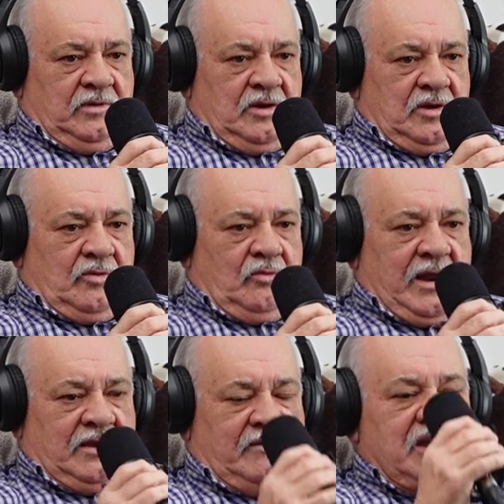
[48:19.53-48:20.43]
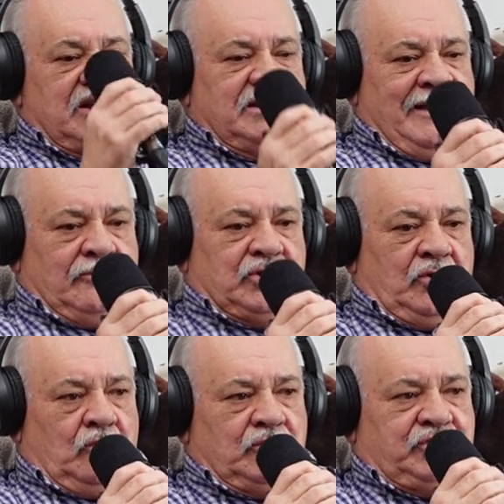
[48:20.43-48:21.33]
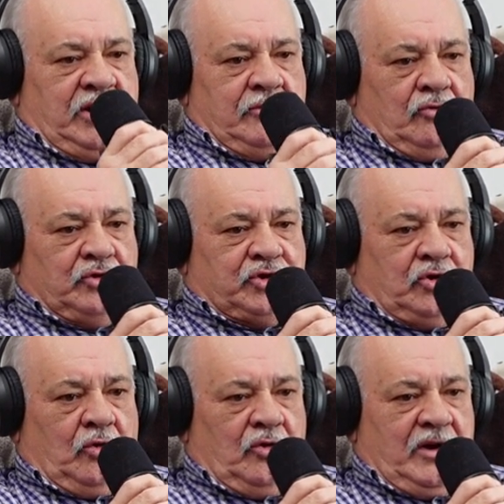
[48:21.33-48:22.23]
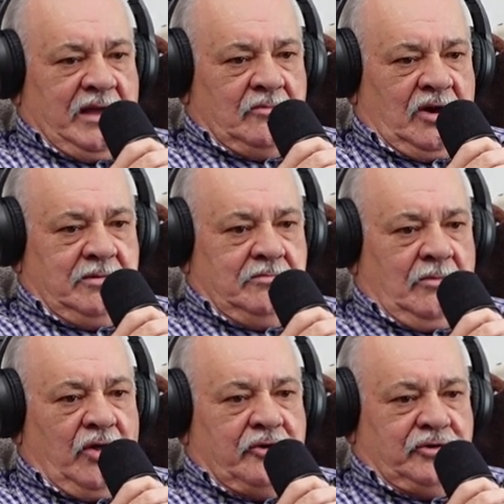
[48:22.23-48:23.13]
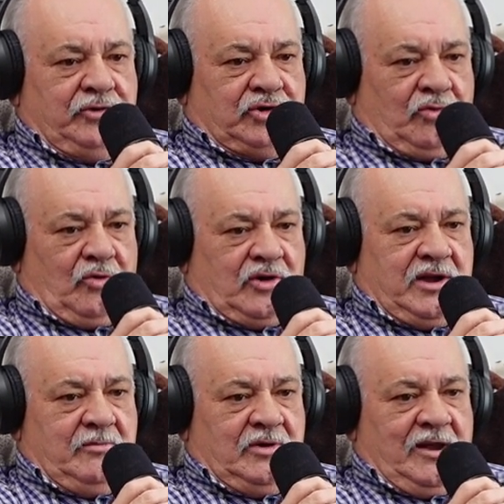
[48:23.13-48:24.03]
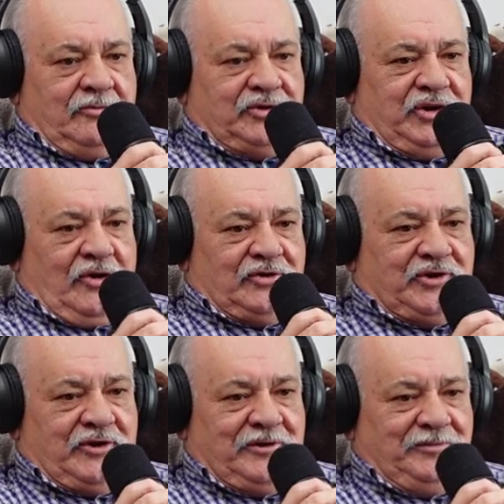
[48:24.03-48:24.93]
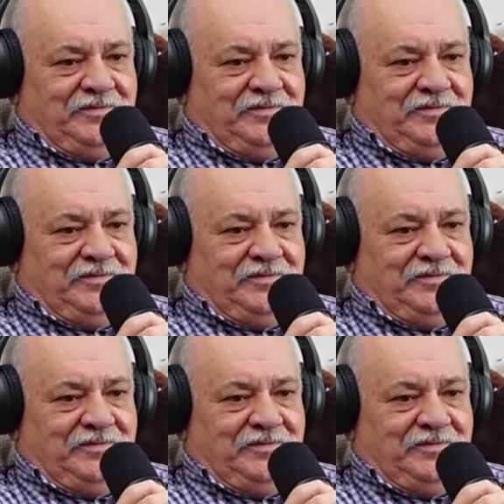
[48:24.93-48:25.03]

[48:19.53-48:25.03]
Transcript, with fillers: And done it all. That was an old general store that my mother used to work in when I was a youngster.